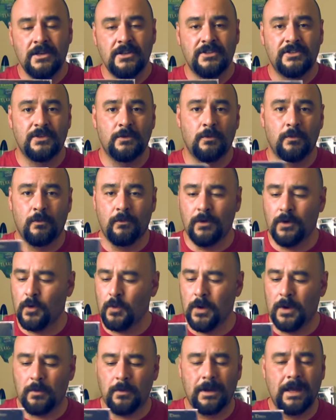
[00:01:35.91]
So real
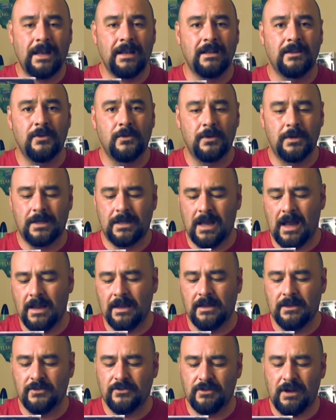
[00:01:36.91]
quick, we'll get into it
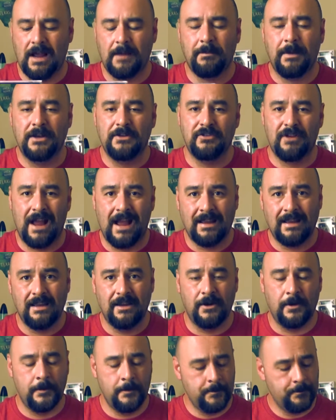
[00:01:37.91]
kind of track by track
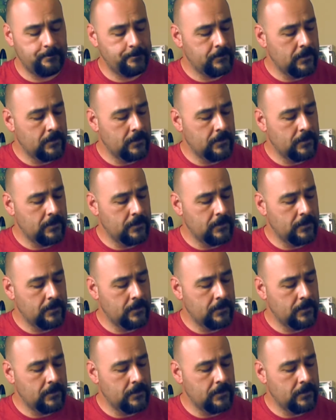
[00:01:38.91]
here.